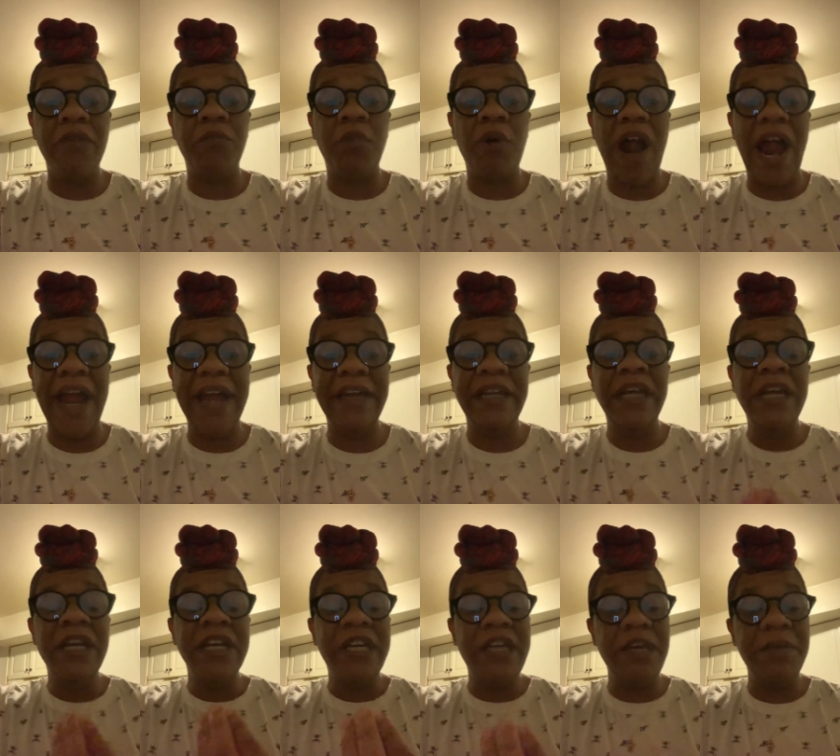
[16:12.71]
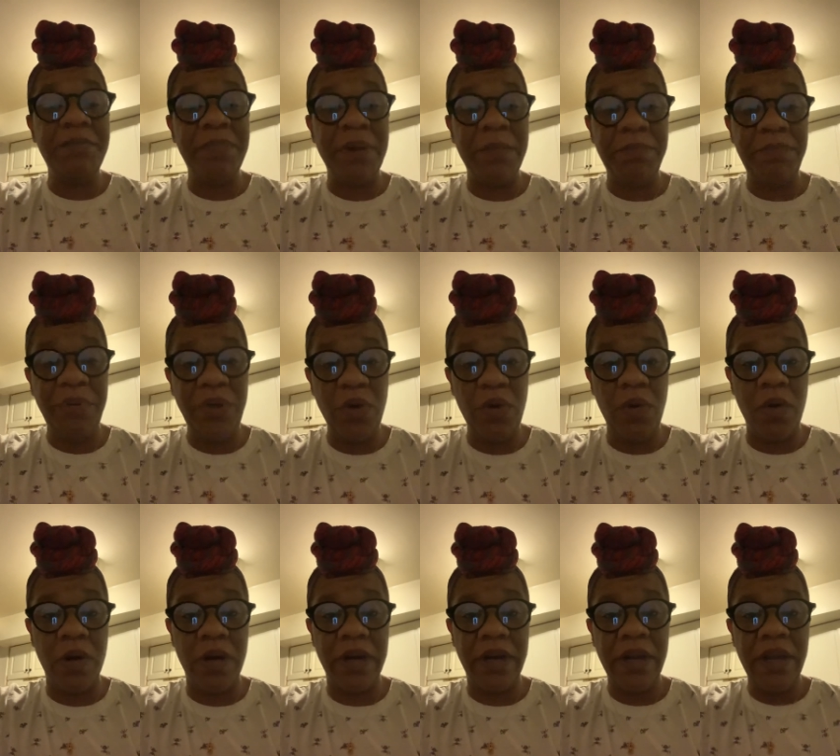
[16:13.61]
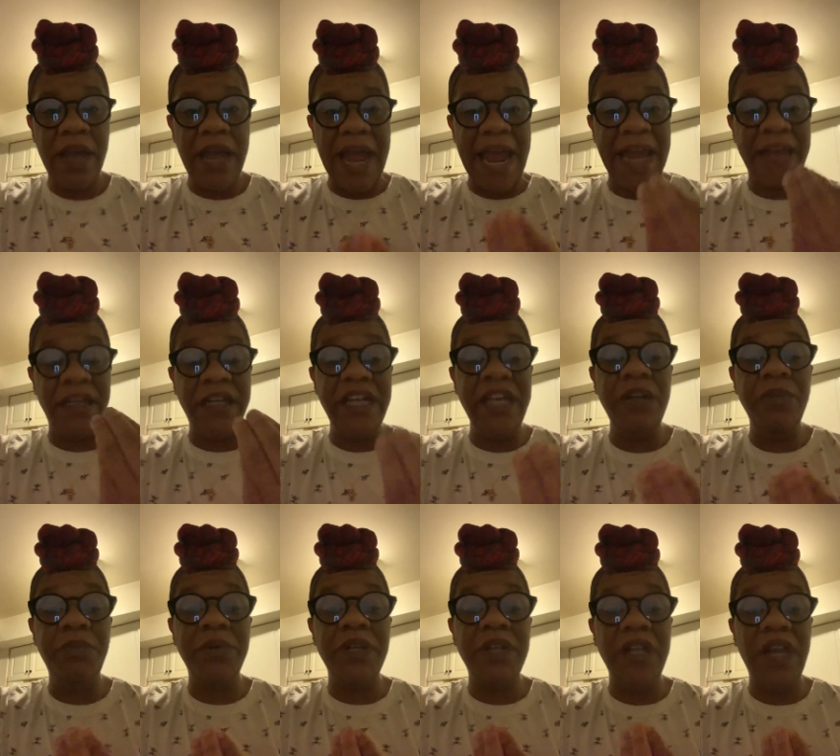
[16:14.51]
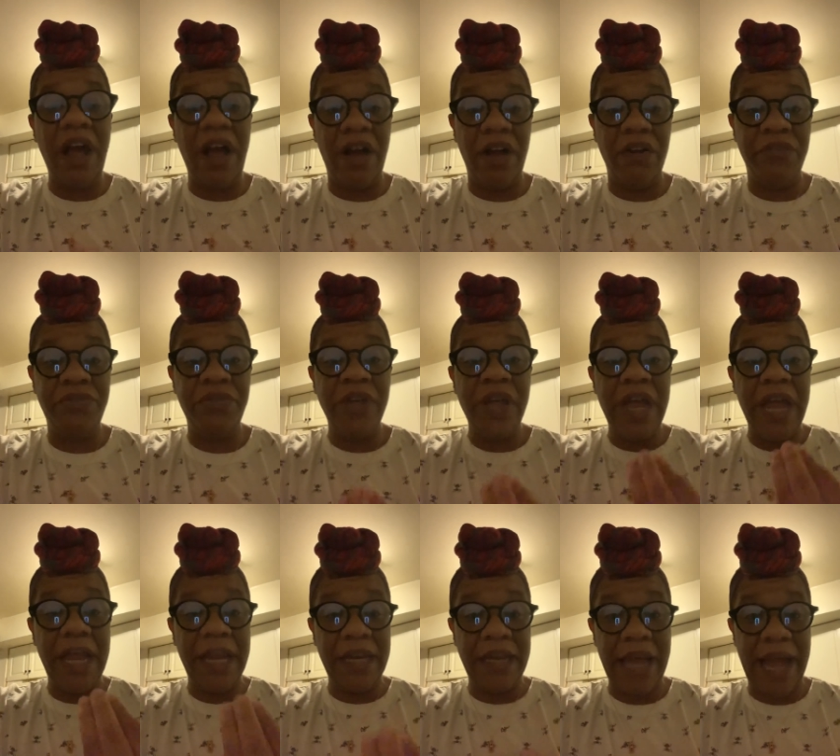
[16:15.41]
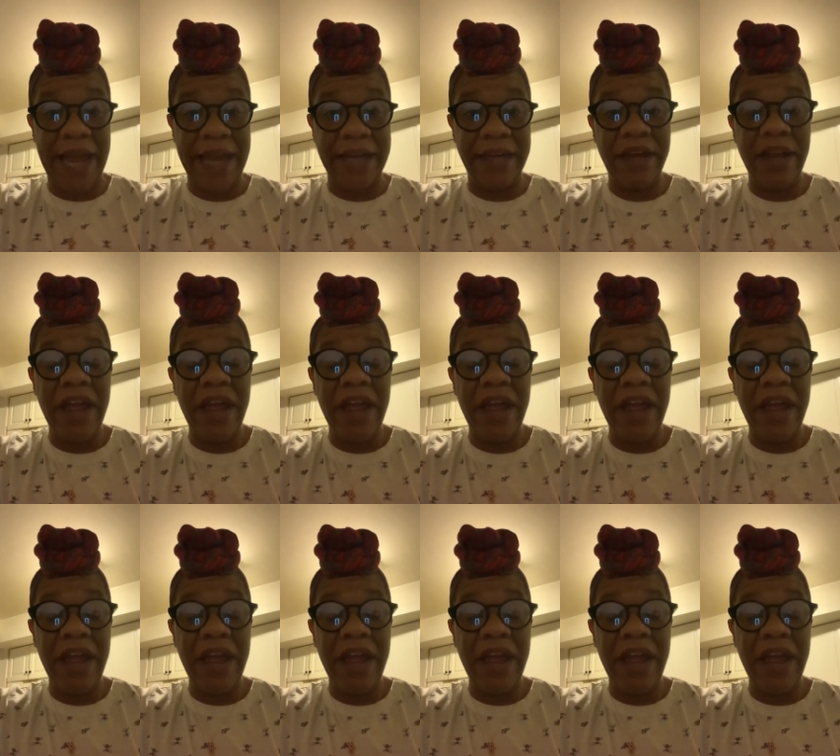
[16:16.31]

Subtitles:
right, keep it pure, and lead with love and light